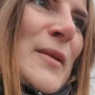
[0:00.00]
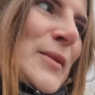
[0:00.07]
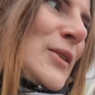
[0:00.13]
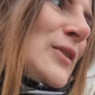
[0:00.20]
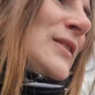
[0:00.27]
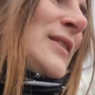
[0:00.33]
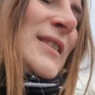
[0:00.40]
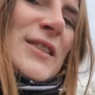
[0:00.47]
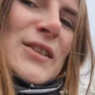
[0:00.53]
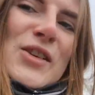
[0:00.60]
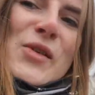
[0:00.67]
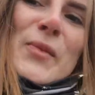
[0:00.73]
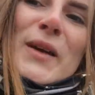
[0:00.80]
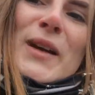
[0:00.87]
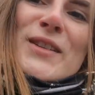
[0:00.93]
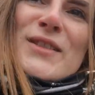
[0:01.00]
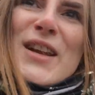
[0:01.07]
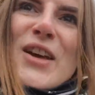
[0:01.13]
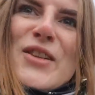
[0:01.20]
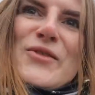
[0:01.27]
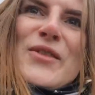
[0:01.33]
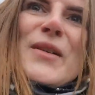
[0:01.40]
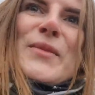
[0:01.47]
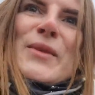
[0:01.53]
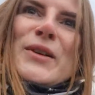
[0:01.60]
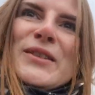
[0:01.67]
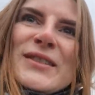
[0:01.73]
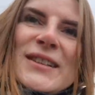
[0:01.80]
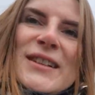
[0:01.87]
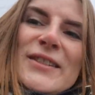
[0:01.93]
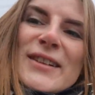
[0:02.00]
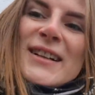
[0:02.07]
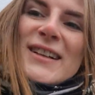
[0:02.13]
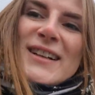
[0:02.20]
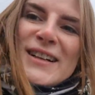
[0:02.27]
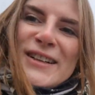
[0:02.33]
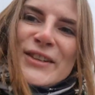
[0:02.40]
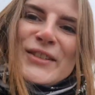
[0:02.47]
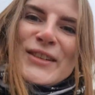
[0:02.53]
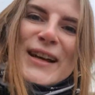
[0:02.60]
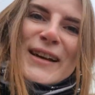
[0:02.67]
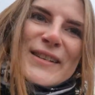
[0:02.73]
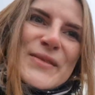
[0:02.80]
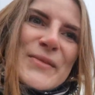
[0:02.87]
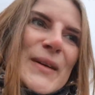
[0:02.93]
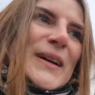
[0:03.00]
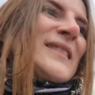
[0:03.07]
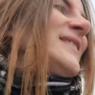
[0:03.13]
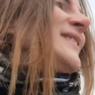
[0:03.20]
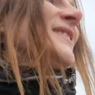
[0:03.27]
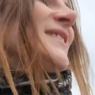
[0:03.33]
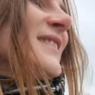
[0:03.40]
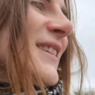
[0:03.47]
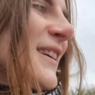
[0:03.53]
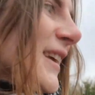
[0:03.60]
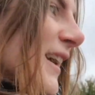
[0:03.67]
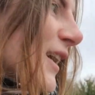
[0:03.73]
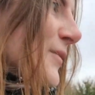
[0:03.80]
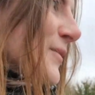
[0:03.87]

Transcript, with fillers: Um, yeah, proper sort of uh, blunt northern kind of